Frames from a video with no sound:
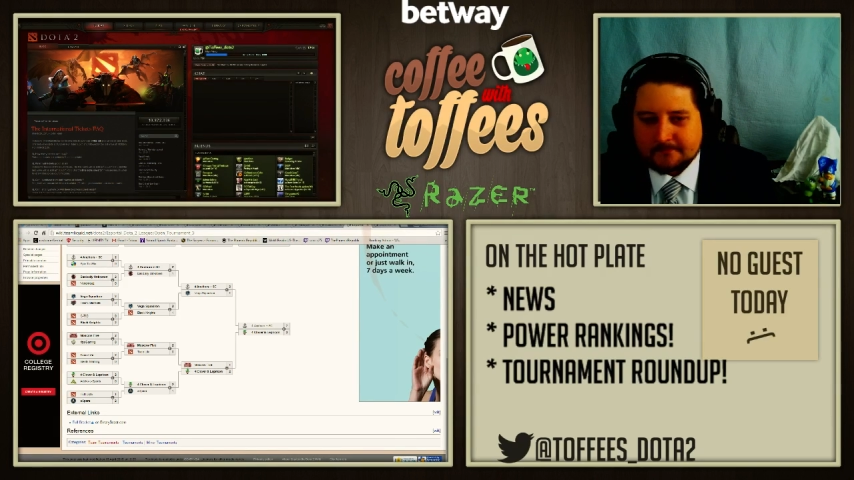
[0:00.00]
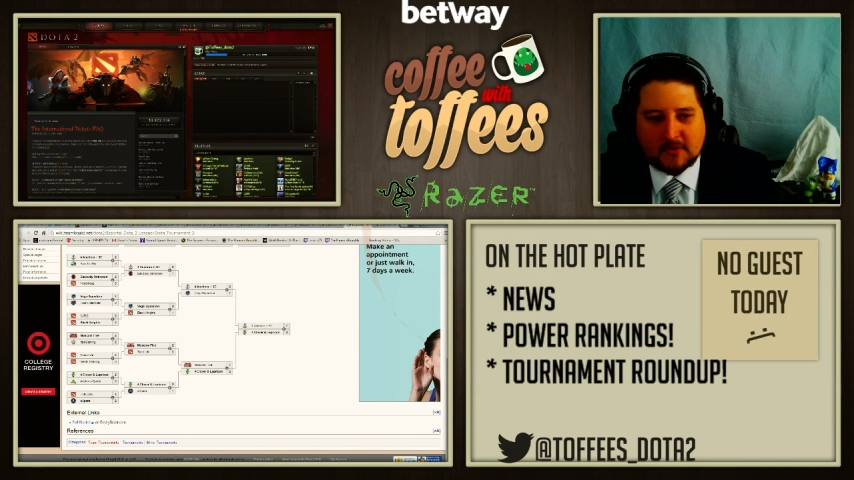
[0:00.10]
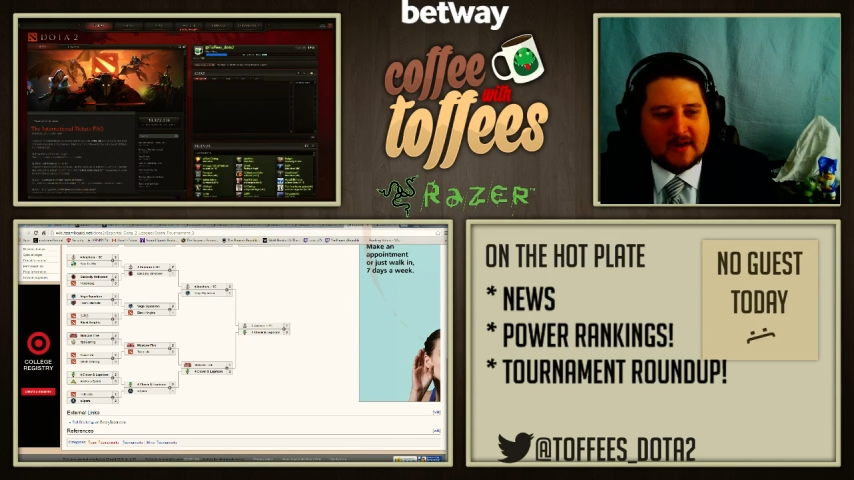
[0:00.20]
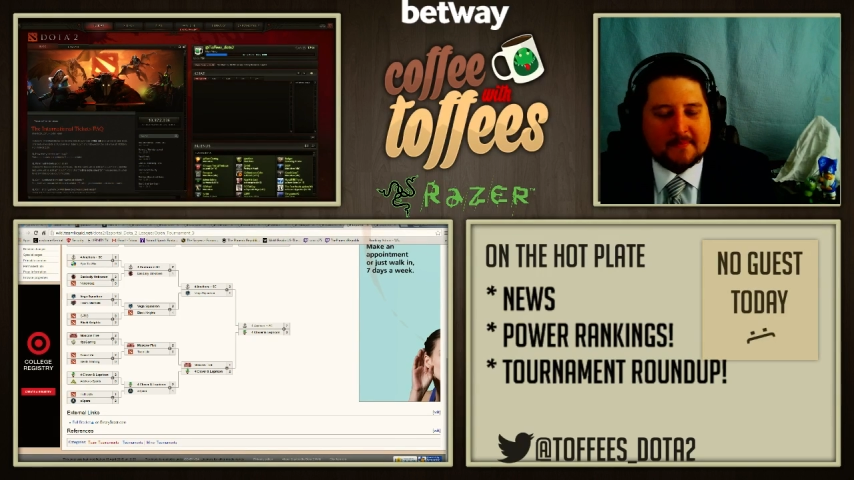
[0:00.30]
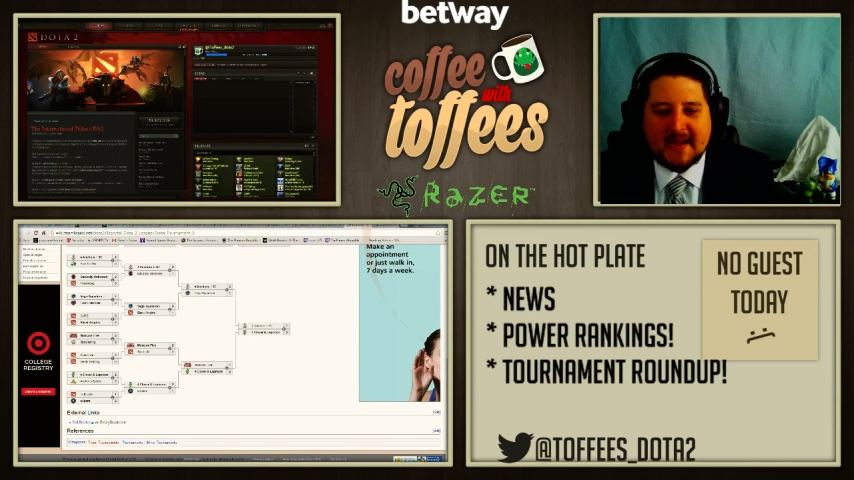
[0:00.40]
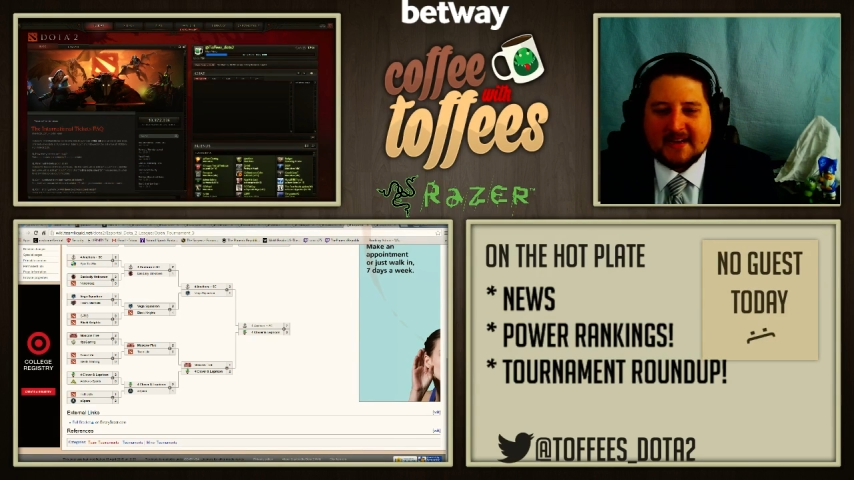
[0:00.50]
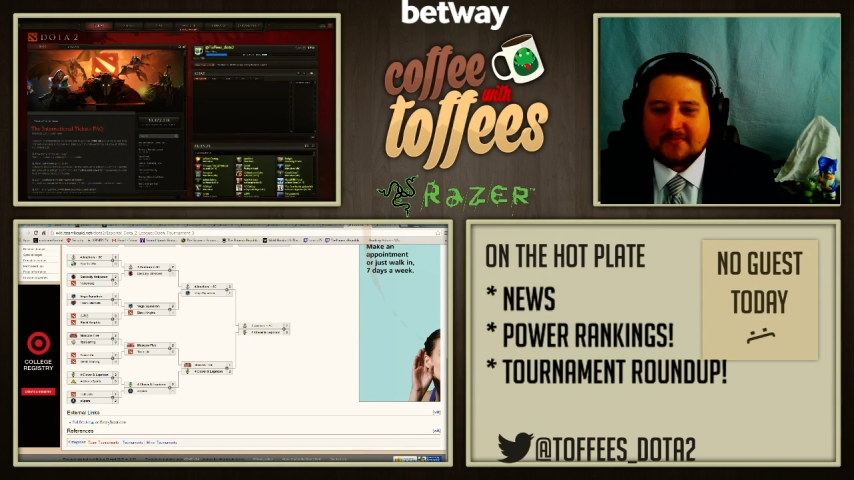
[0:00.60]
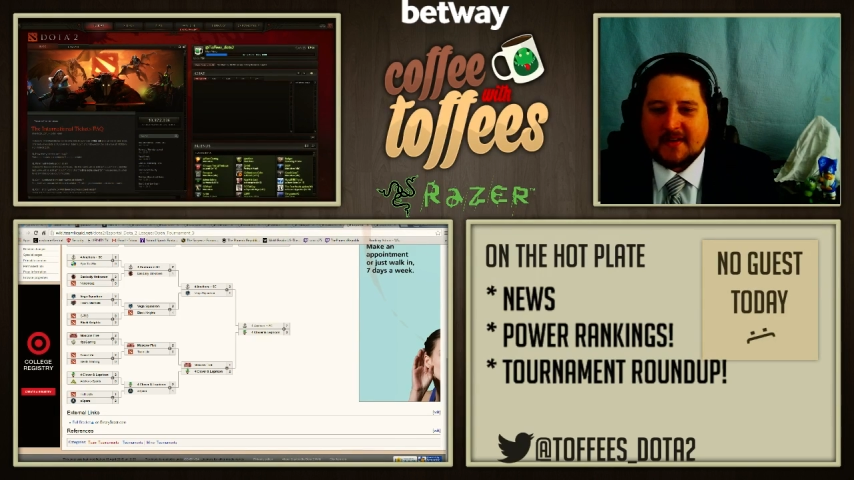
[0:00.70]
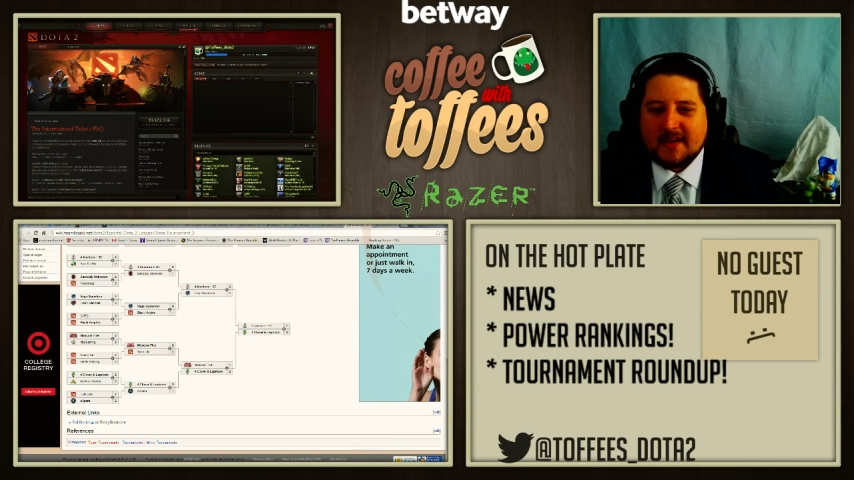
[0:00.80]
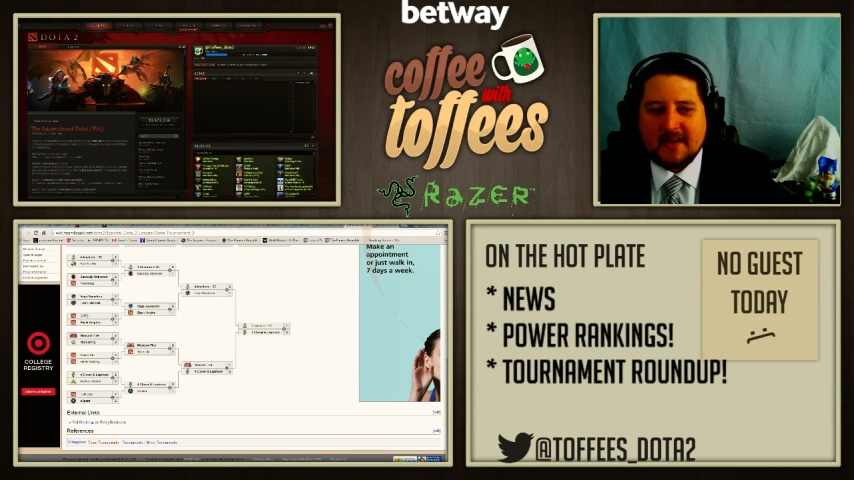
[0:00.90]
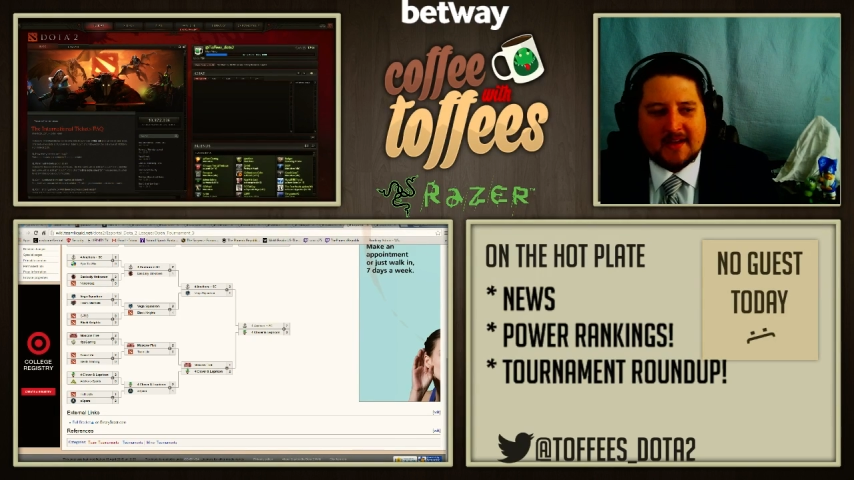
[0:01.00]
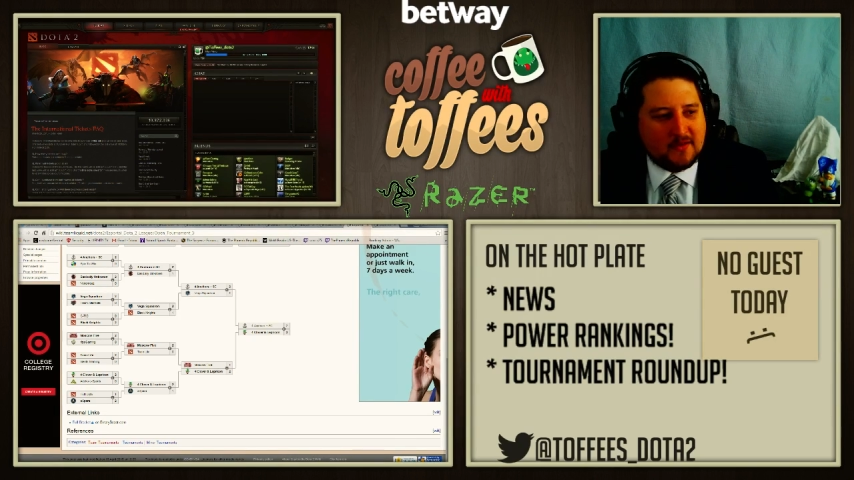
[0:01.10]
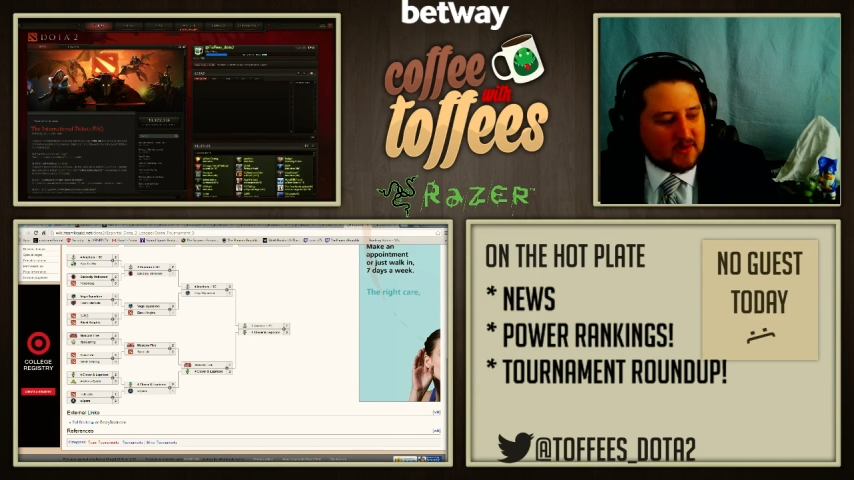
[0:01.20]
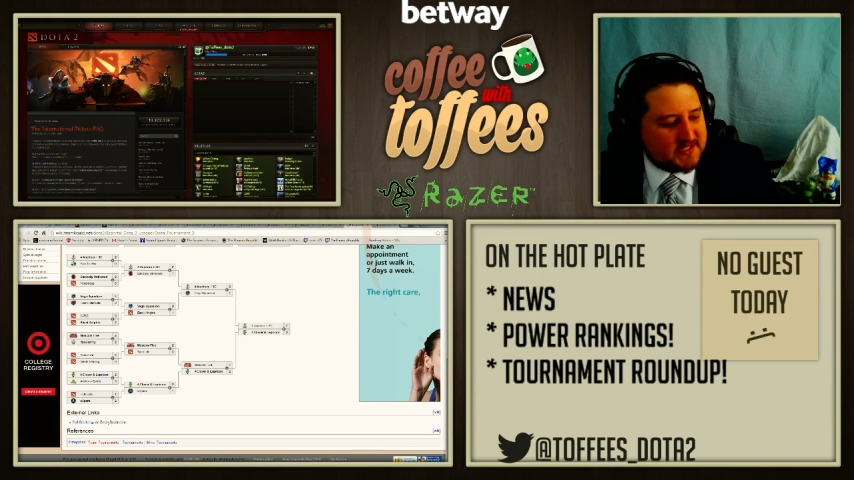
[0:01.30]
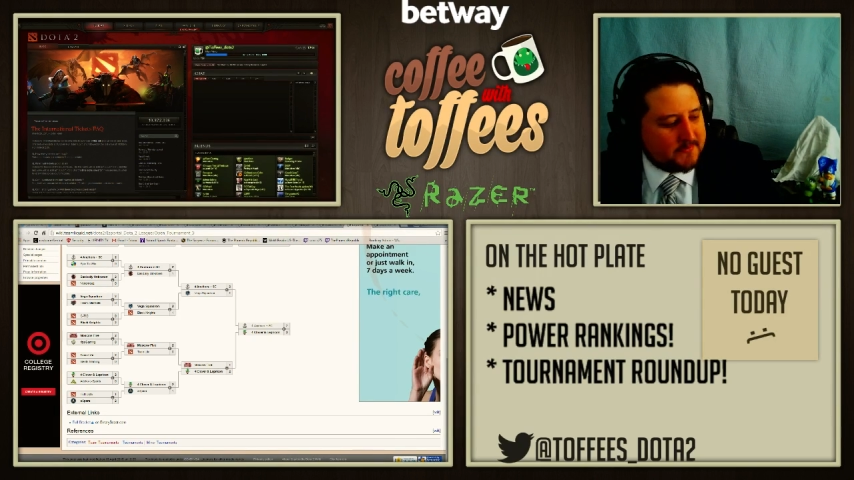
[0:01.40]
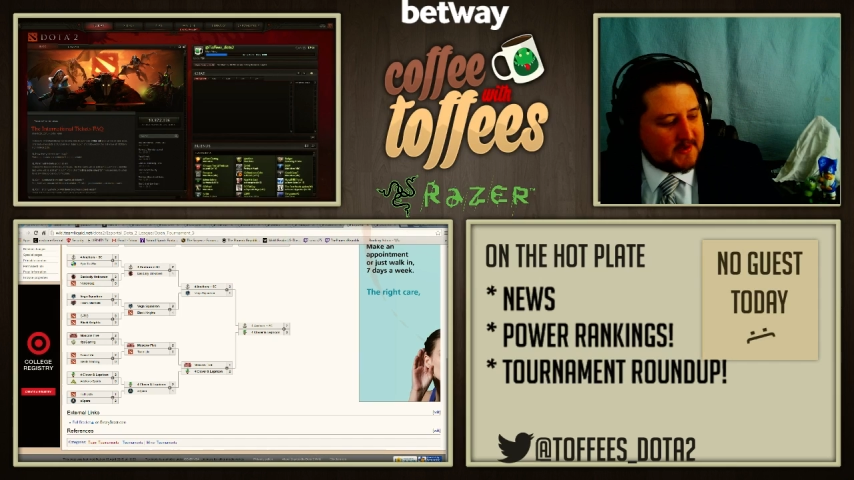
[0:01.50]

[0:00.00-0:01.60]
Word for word: Could I magnify? What's the button